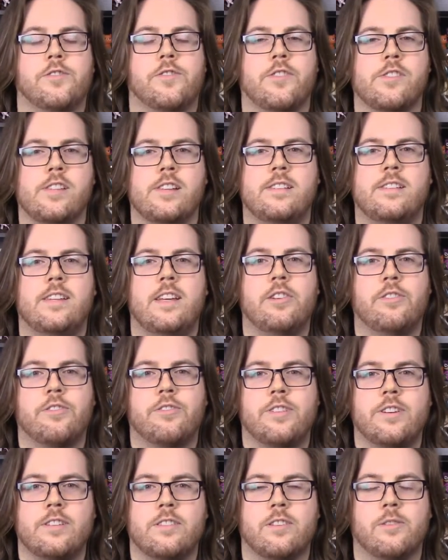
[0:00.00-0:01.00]
for the Zeo
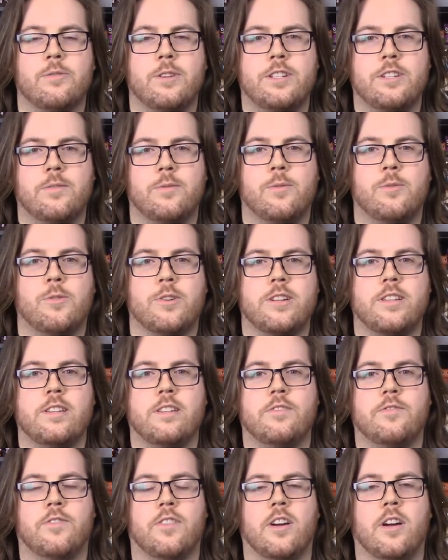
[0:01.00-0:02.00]
Crystal, which of course
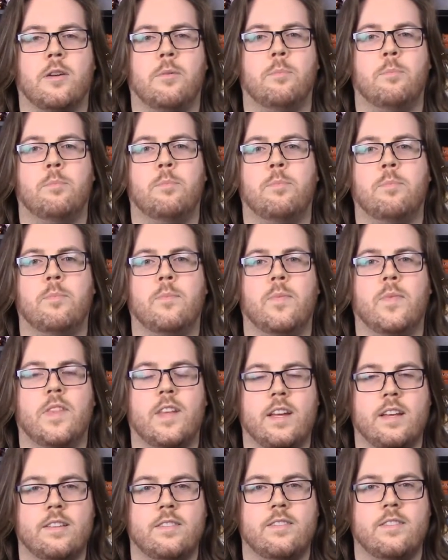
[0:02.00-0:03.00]
is from
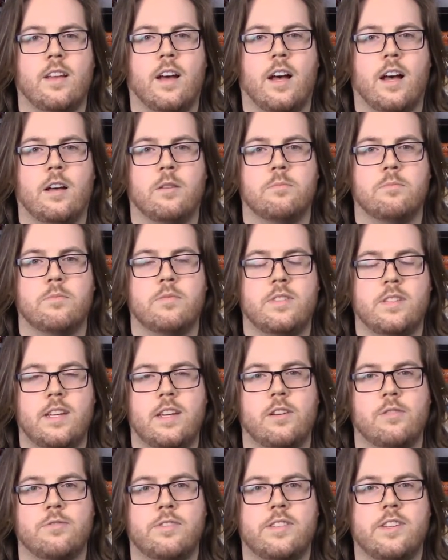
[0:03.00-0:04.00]
the um,
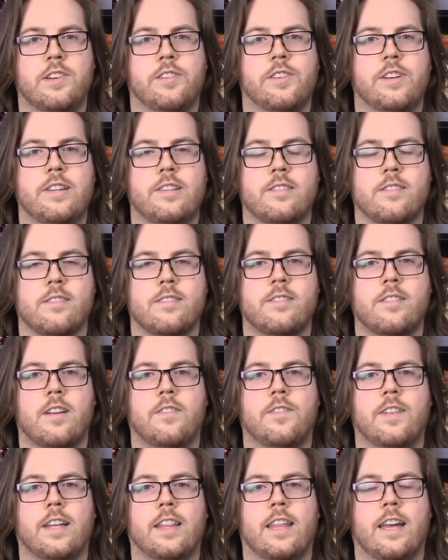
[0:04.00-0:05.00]
Zeo series and
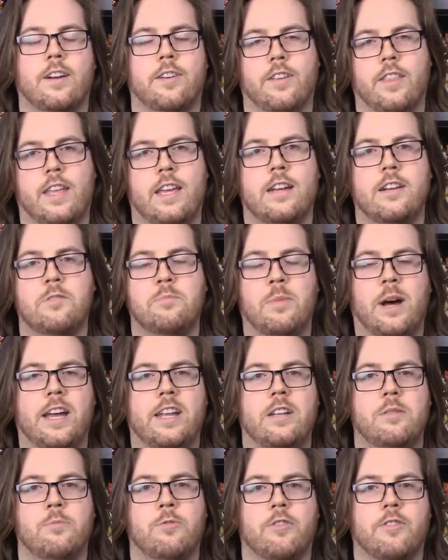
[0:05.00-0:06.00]
stuff like that, or the end of
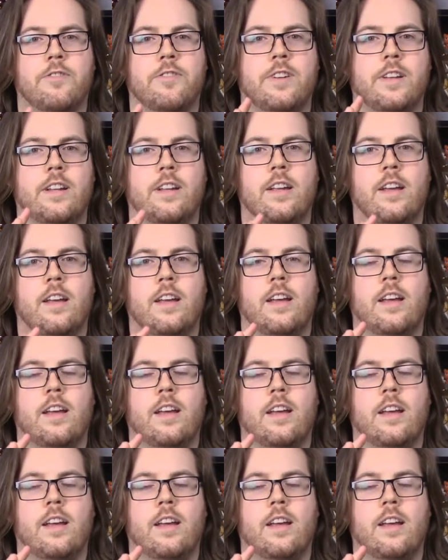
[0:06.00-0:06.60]
Mighty Morphin